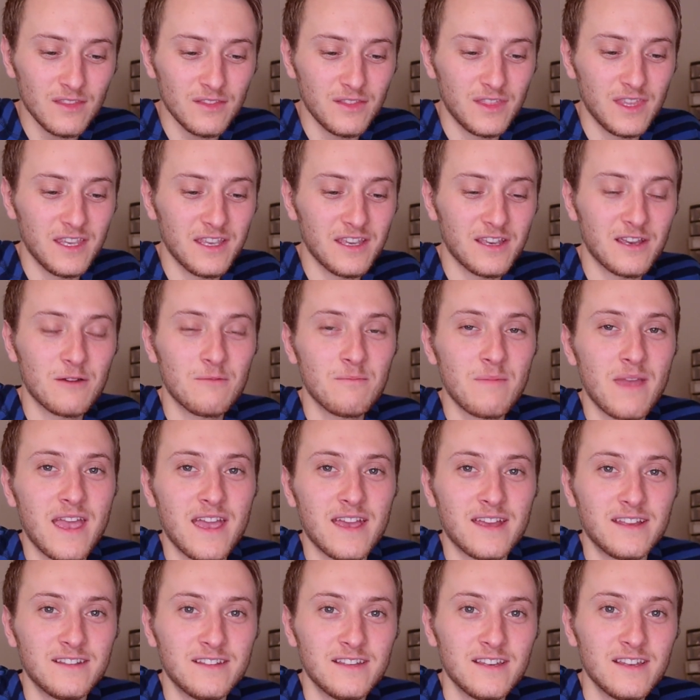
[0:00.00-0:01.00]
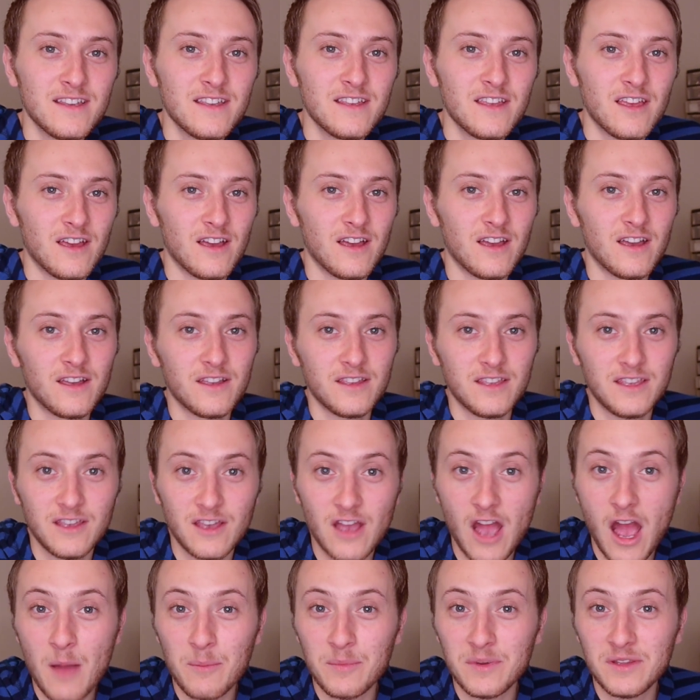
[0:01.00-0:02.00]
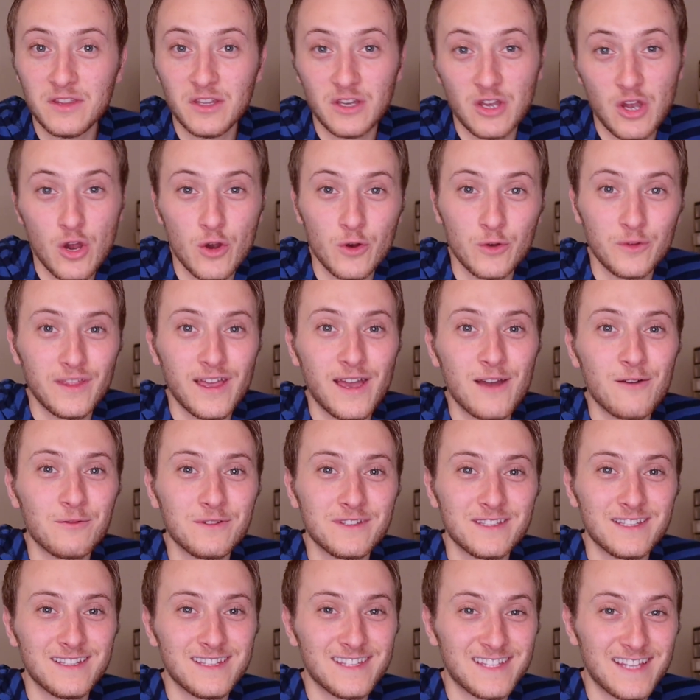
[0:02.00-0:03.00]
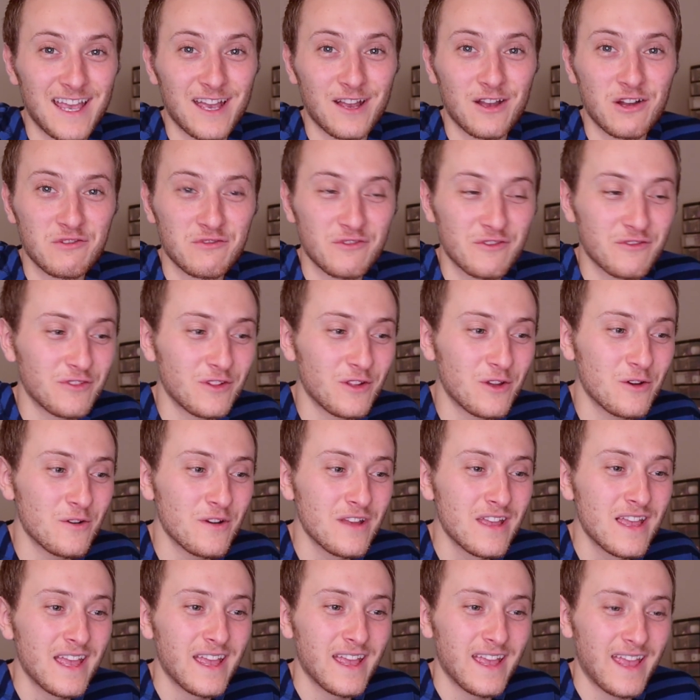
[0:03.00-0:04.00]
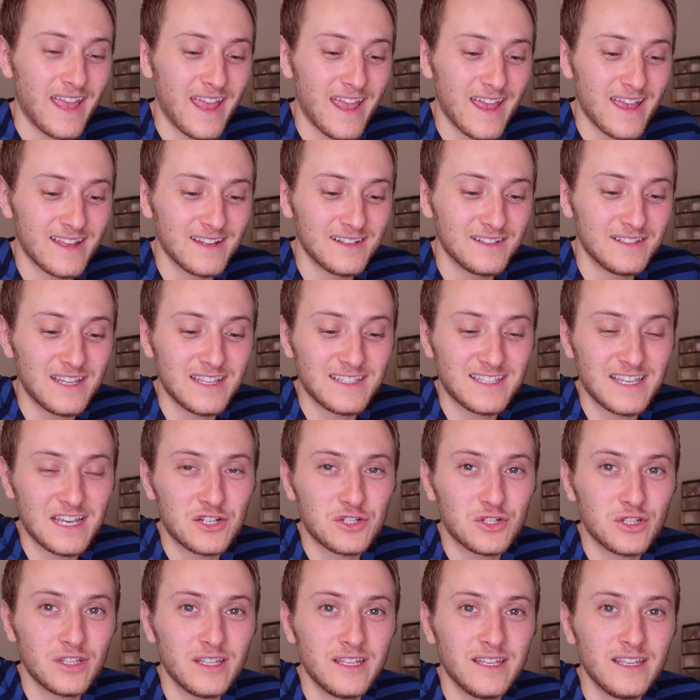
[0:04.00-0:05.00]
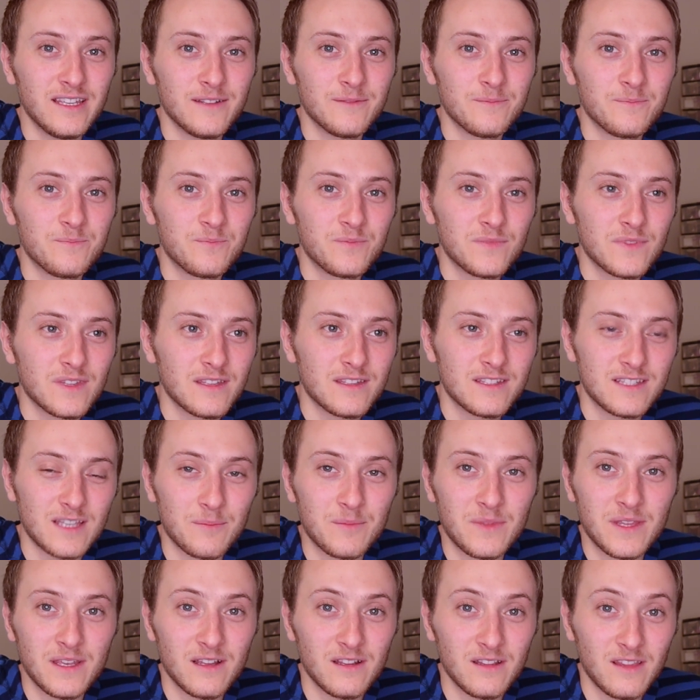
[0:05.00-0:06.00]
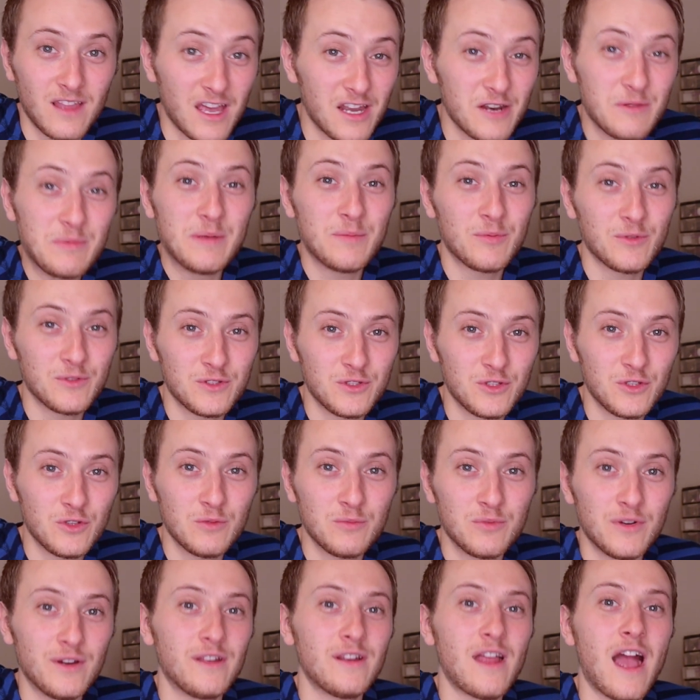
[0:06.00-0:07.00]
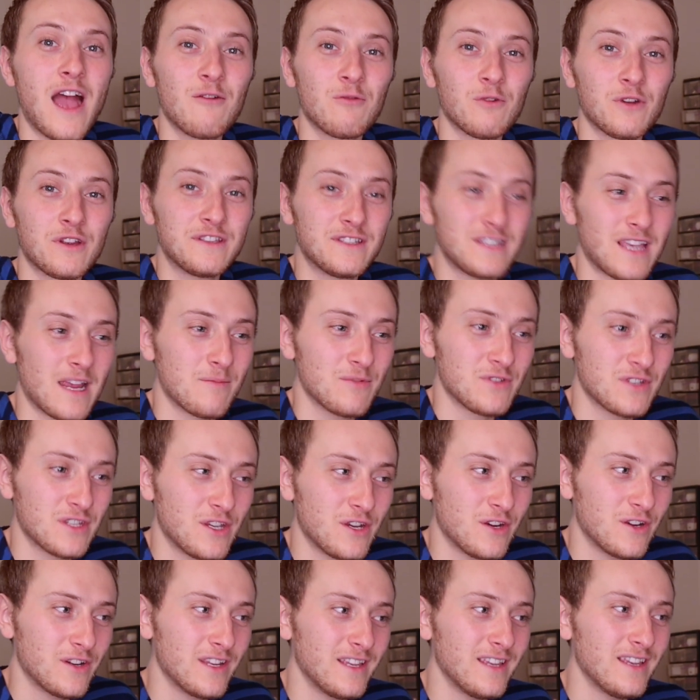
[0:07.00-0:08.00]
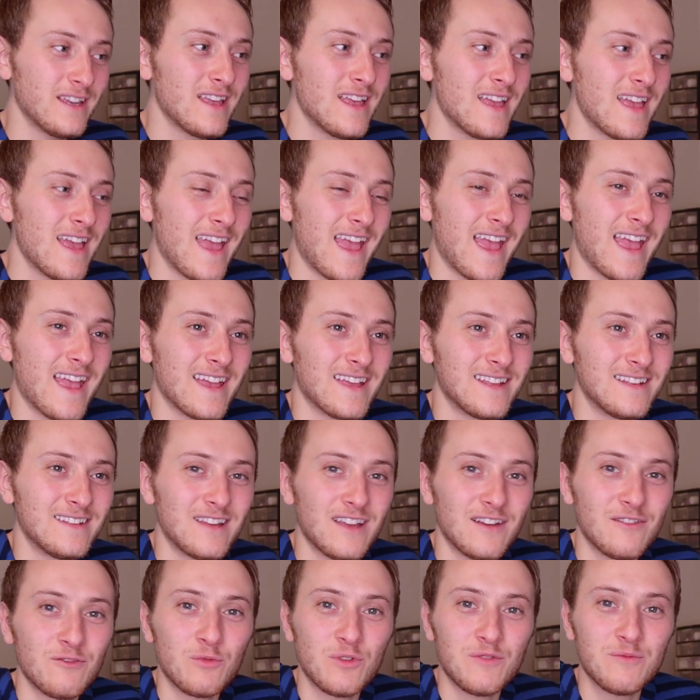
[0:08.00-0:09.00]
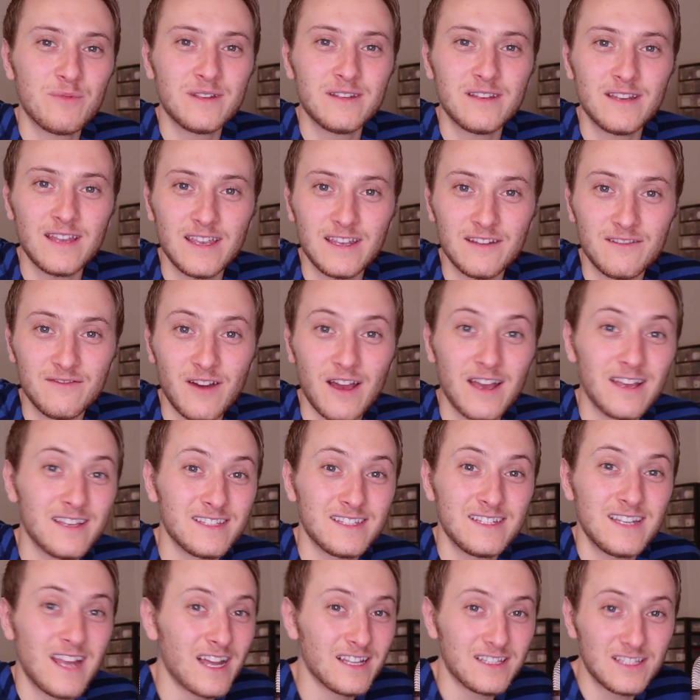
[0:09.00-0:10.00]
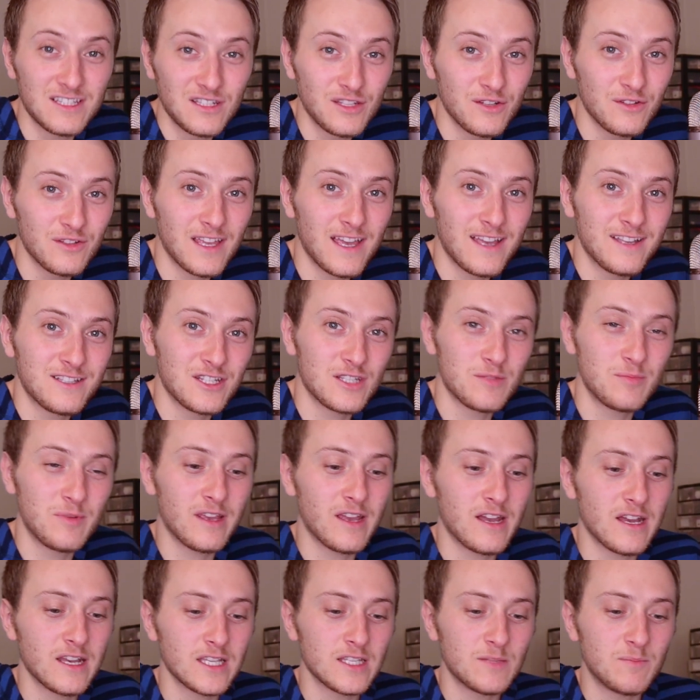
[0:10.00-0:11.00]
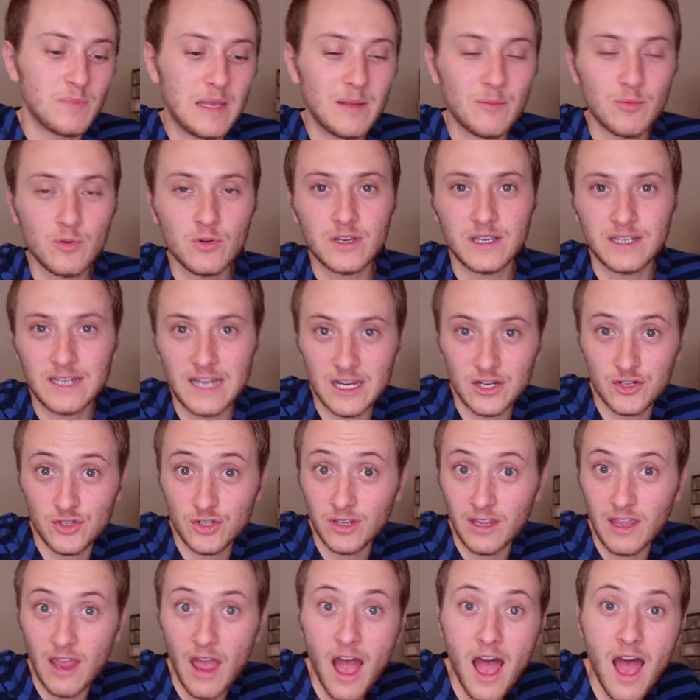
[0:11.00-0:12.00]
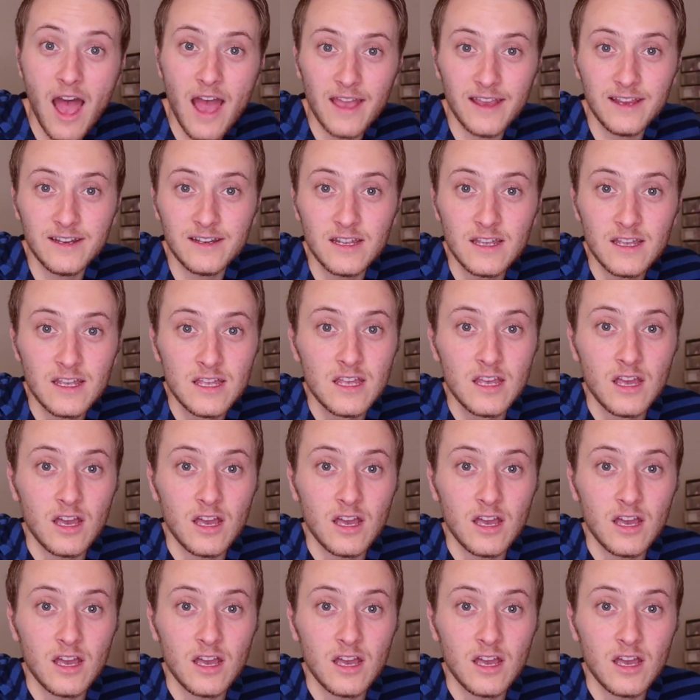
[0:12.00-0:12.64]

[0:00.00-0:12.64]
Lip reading: the command. He copied the code that was in the Stack Overflow. And that's actually something a lot of people do, but I work in cybersecurity and we've been advised not to do that just because people can actually hide